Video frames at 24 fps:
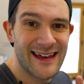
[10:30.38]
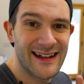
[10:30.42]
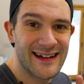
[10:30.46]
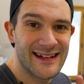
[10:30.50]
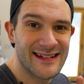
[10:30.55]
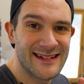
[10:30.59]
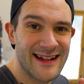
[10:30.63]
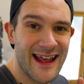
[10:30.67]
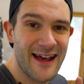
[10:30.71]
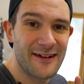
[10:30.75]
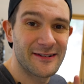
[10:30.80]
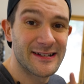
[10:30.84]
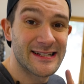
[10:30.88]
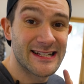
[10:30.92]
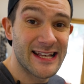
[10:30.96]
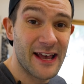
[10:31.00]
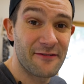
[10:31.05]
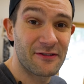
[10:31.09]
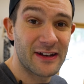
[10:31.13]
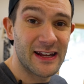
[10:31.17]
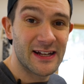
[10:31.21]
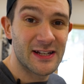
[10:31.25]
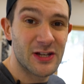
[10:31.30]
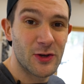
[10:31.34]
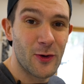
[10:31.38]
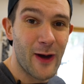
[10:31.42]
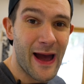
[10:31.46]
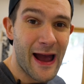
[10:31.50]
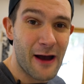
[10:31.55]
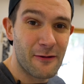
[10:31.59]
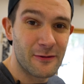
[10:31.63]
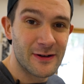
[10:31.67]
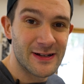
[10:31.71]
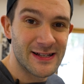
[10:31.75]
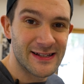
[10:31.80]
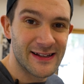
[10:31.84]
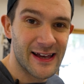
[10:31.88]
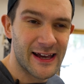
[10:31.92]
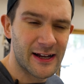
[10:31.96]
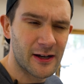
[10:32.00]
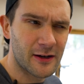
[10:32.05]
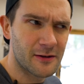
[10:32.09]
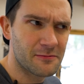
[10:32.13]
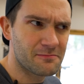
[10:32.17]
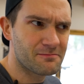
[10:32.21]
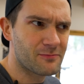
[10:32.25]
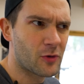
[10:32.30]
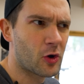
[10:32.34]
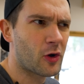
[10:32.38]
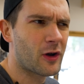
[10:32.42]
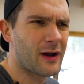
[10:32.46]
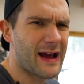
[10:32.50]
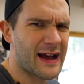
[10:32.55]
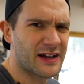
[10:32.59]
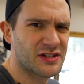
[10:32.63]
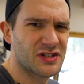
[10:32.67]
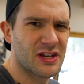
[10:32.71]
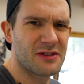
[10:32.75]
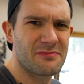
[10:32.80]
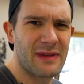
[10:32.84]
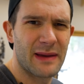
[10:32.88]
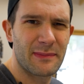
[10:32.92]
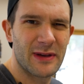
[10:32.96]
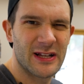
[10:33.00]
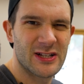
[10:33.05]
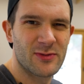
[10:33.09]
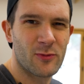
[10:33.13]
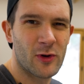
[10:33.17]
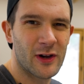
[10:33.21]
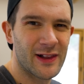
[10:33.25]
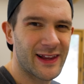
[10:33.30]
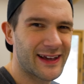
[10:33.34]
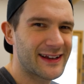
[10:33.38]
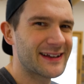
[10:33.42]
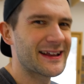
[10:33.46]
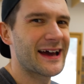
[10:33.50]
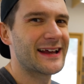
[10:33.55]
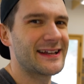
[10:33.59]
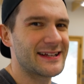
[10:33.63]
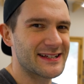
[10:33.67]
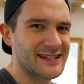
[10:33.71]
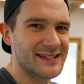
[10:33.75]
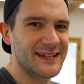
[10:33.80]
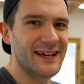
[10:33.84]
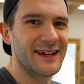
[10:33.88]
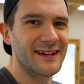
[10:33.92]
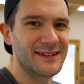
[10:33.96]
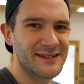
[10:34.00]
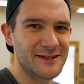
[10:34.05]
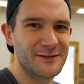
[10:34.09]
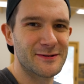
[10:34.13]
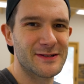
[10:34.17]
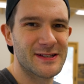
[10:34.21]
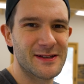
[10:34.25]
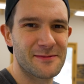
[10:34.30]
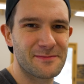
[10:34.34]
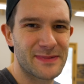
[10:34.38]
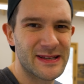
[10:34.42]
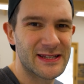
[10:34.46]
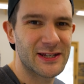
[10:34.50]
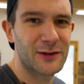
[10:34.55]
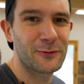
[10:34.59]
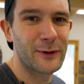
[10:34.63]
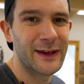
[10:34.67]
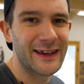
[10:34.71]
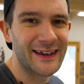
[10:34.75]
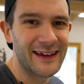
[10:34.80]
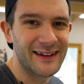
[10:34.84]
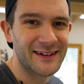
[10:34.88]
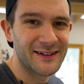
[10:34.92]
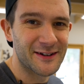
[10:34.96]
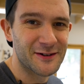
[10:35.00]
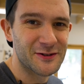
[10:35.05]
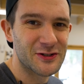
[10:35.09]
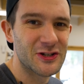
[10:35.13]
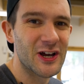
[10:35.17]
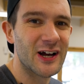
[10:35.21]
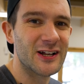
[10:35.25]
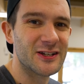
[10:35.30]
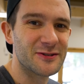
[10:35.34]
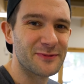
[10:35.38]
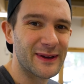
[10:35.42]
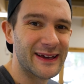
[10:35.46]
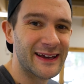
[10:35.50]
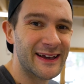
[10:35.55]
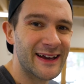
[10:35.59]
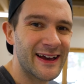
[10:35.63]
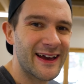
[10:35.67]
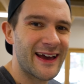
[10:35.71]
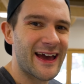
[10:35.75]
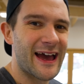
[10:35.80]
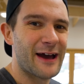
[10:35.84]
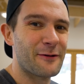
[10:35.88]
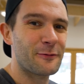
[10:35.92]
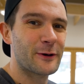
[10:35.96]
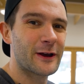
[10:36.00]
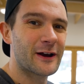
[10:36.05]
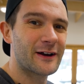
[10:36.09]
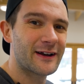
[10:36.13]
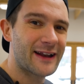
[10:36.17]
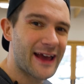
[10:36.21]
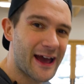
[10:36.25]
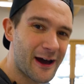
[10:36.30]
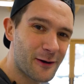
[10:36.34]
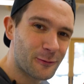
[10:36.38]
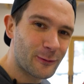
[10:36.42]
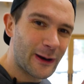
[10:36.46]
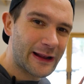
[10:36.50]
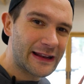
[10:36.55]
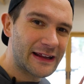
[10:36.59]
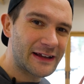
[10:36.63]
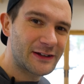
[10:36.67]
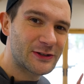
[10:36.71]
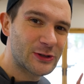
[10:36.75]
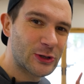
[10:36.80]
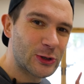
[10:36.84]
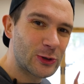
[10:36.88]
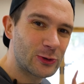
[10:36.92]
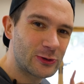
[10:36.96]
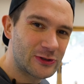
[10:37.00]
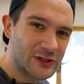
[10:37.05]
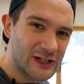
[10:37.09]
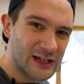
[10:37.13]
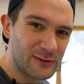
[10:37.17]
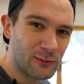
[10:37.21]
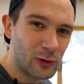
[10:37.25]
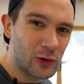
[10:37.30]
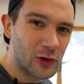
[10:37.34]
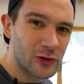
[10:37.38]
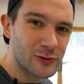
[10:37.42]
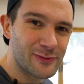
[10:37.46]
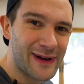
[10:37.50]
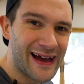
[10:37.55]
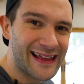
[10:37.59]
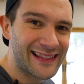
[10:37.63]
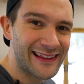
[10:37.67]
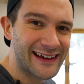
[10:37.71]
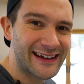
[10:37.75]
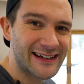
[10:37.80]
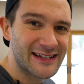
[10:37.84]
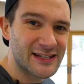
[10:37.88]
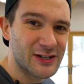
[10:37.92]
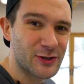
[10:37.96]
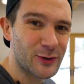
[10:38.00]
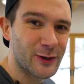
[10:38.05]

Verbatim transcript: it is now 72 hours later, or actually, maybe it's more like 96. It was a busy weekend, don't judge me. And we are now ready to demold my latest